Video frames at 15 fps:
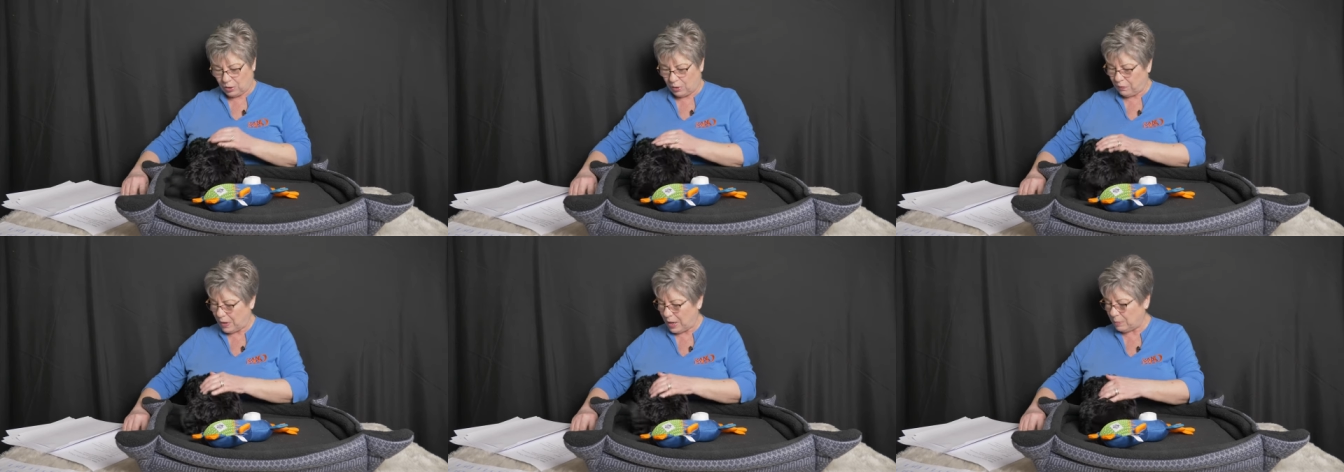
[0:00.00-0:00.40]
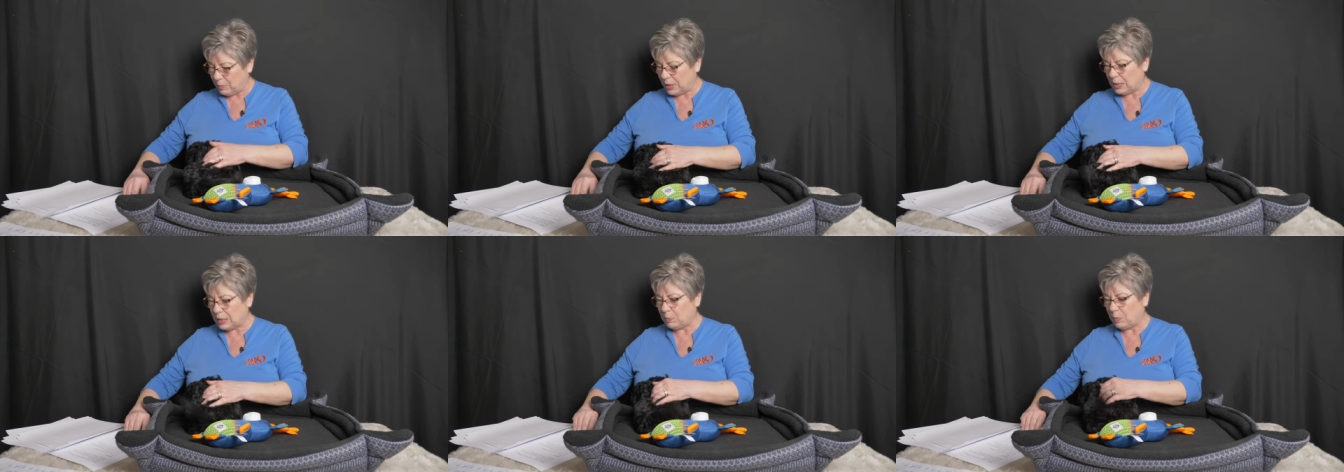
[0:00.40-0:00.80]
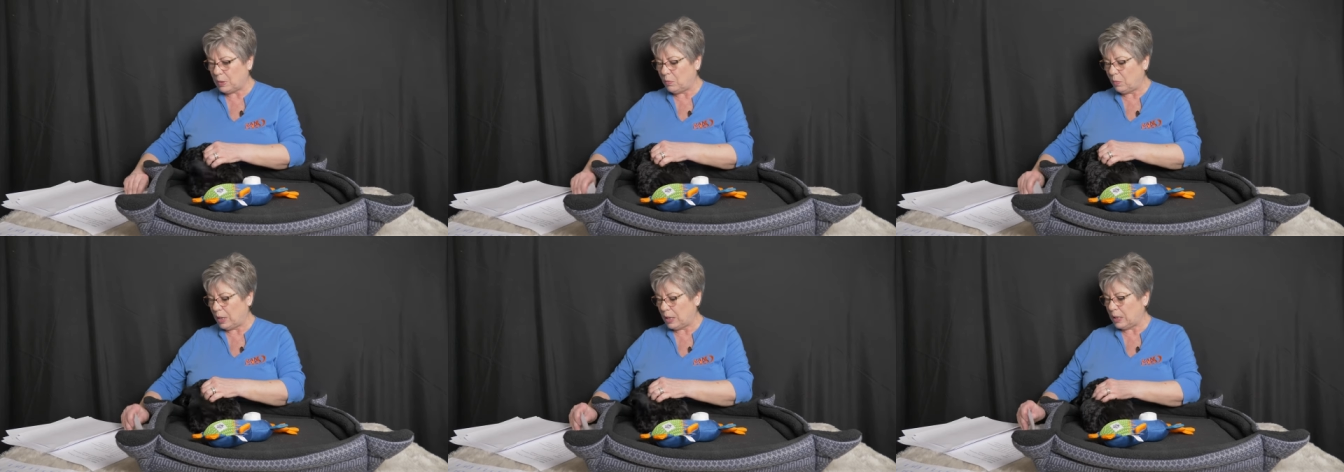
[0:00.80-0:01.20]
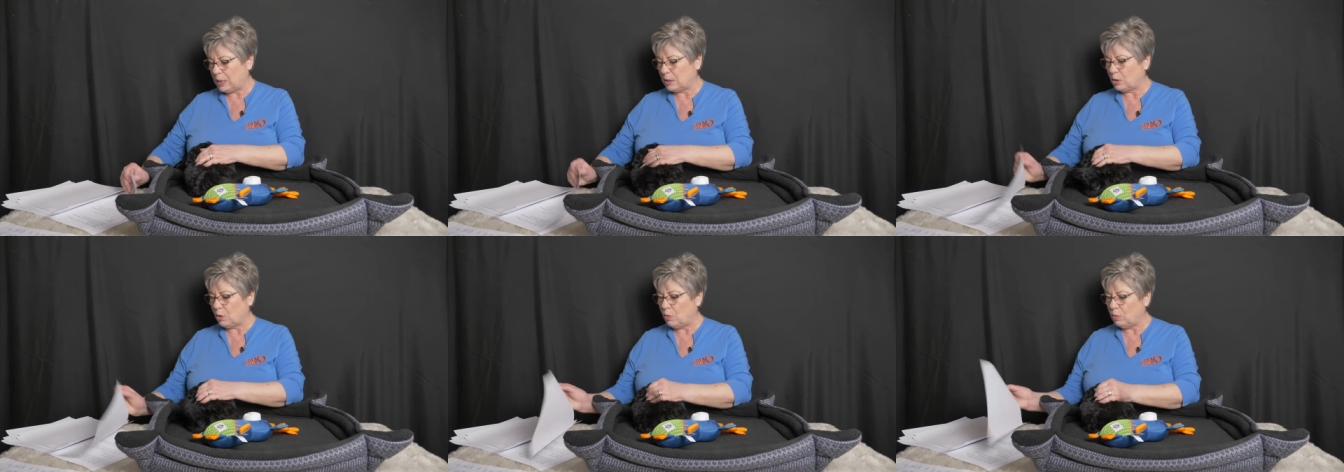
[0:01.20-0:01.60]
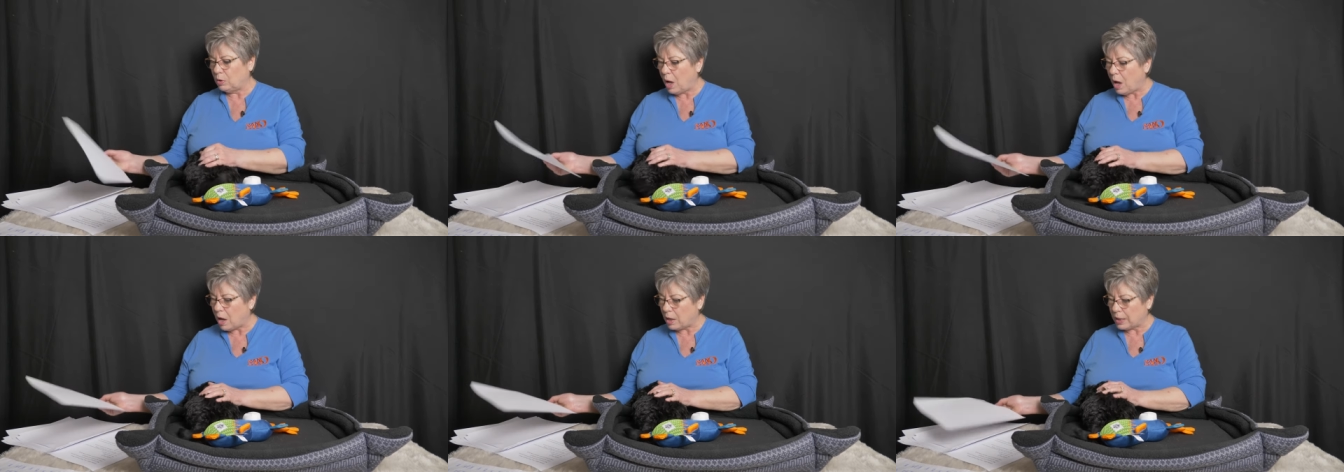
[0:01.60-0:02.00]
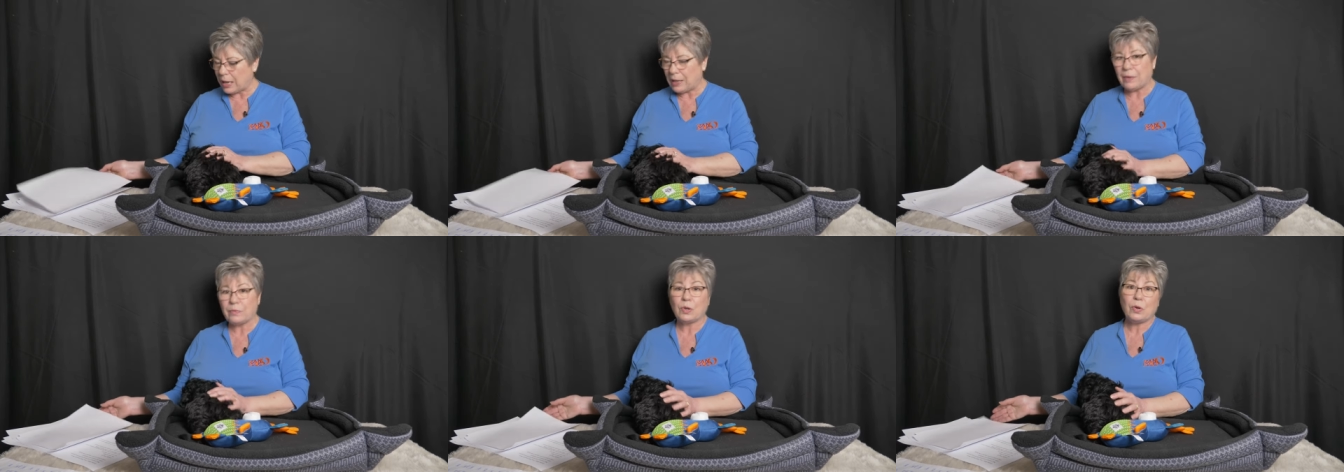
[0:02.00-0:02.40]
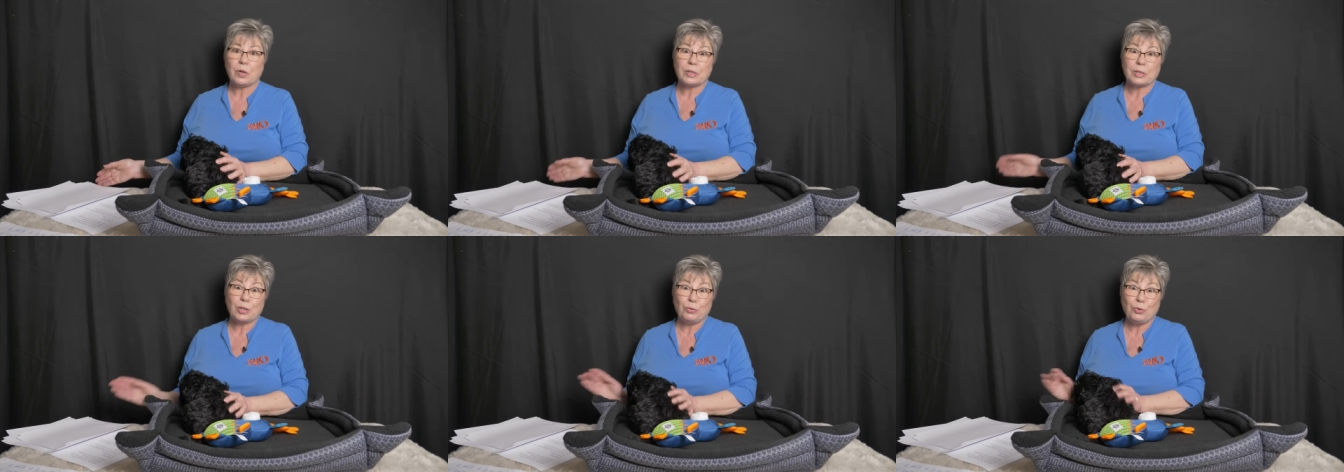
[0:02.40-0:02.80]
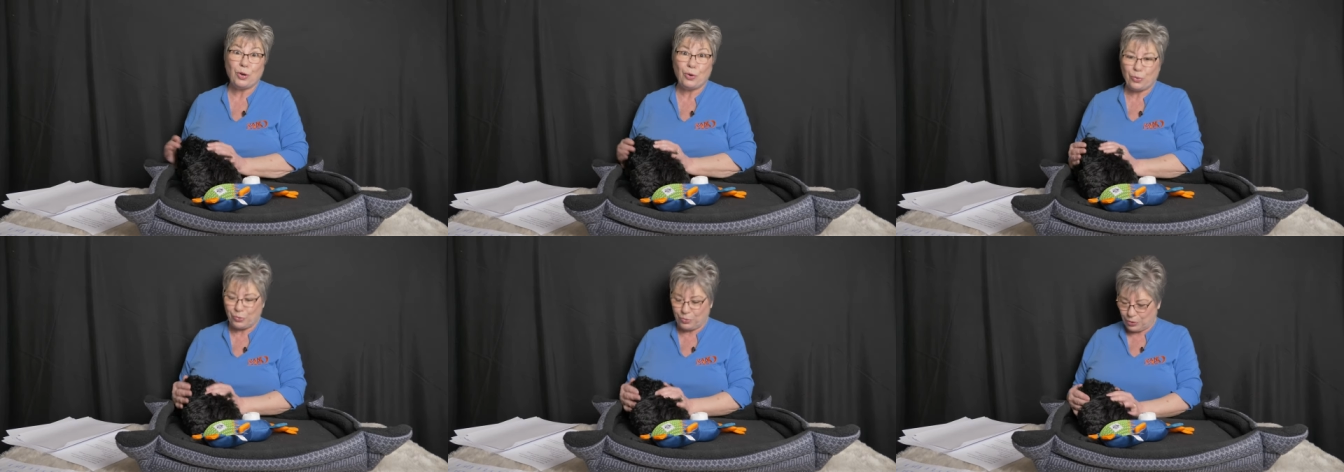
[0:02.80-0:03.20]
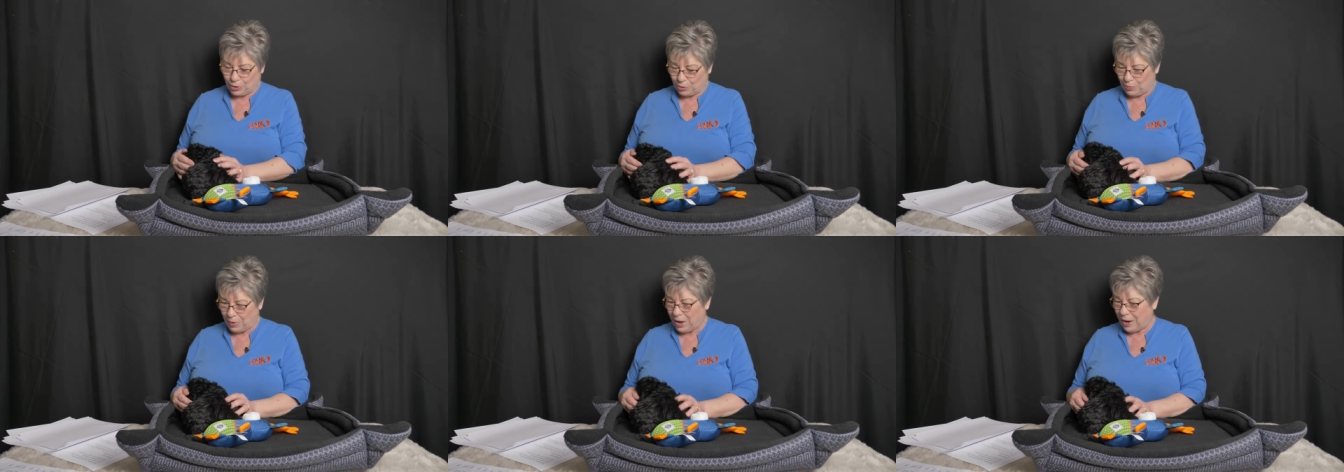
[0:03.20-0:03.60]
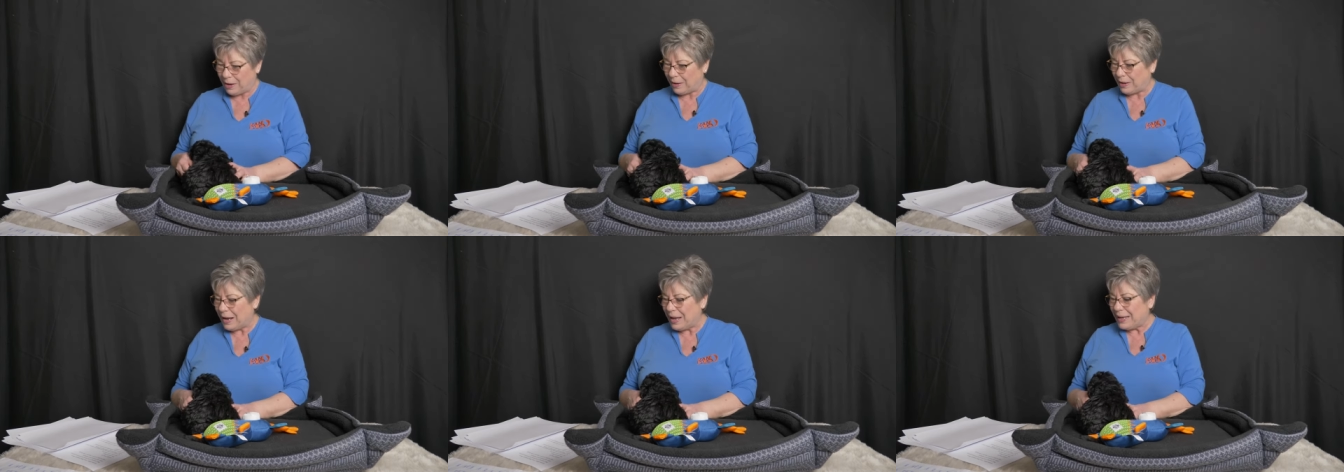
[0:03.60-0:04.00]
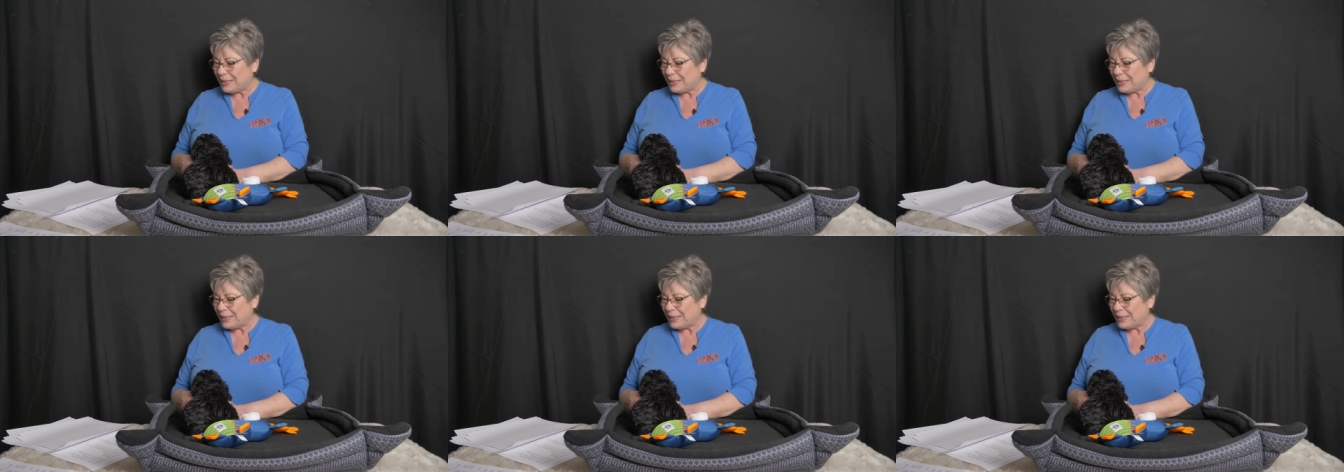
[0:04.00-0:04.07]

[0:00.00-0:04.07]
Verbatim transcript: your family has been waiting so long. And of course, you know who you are.